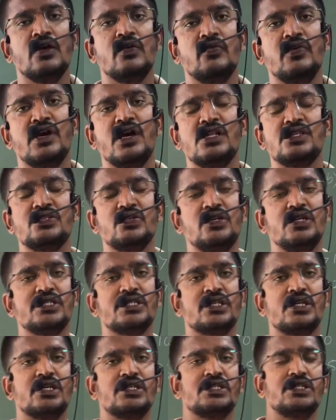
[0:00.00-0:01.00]
We also
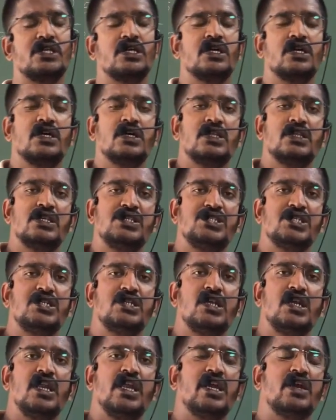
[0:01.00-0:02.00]
discussed the
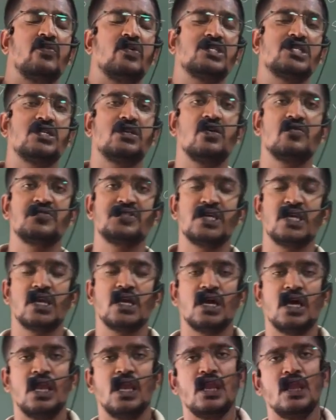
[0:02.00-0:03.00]
general equation of
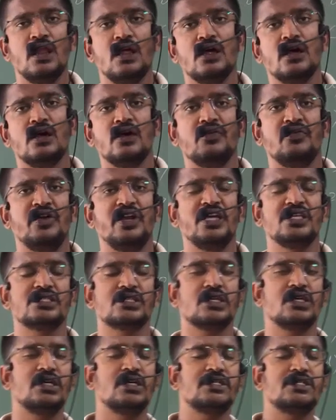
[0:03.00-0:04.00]
circle. We
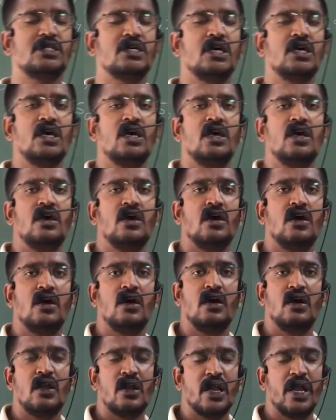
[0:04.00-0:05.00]
discussed
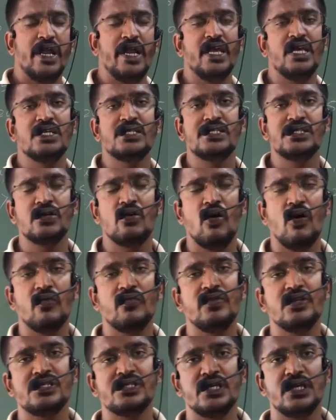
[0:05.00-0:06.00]
radius
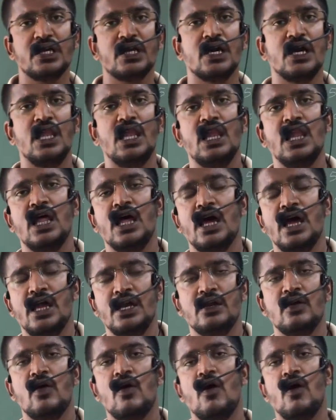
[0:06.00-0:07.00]
of the circle
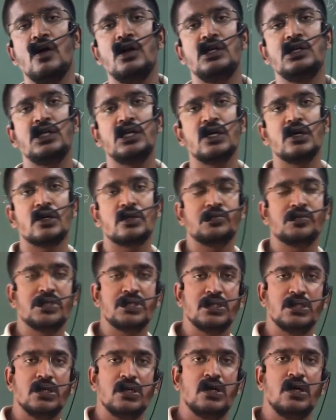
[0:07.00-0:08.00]
and all
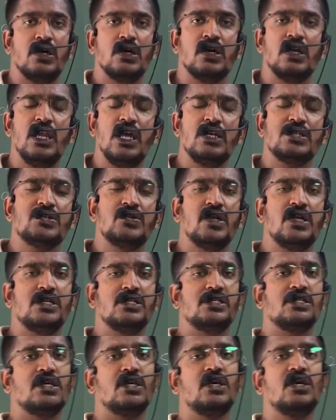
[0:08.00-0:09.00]
terms. Clear,
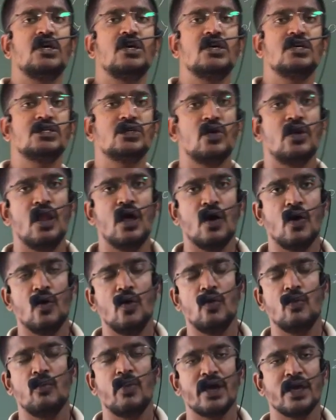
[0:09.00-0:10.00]
students? So
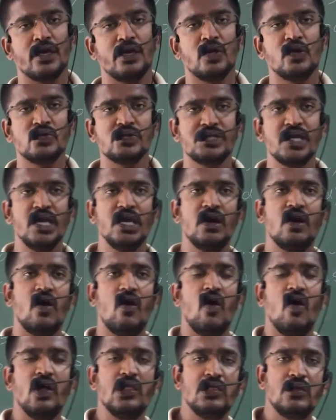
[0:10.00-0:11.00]
now, by using
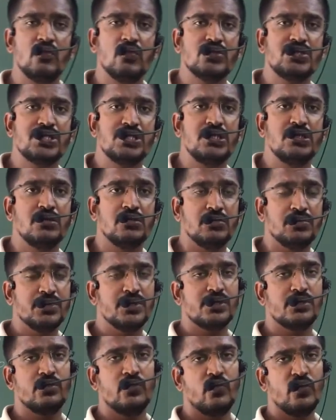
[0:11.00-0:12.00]
all those
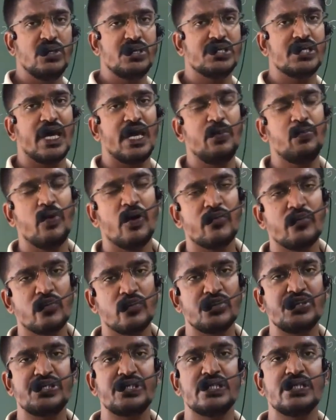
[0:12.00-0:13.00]
terms, which type of
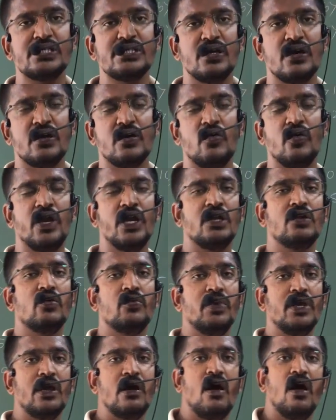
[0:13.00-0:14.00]
questions are going to
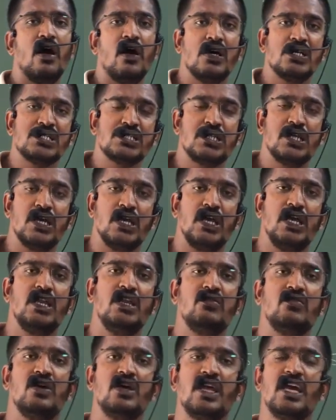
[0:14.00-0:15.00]
be asked in
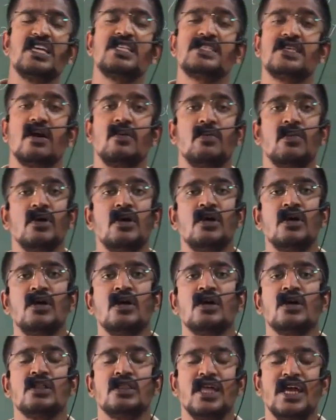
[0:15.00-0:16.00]
your exam?
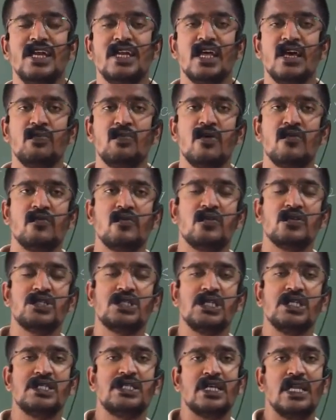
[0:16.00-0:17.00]
That type of
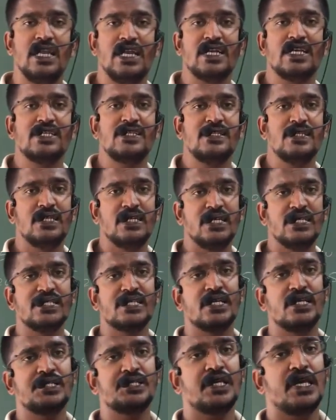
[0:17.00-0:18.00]
questions let us
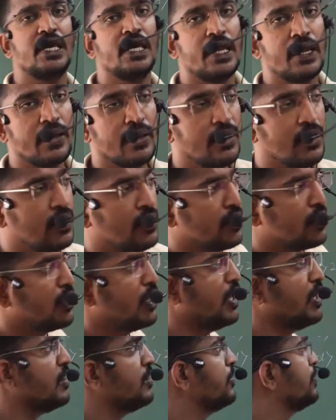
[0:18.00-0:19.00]
discuss here.
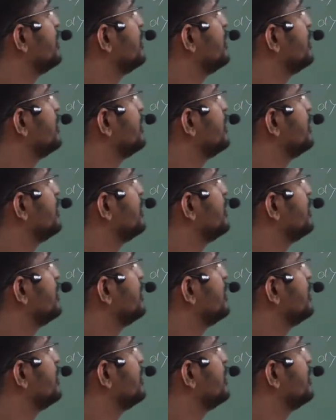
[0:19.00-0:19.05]
Clear?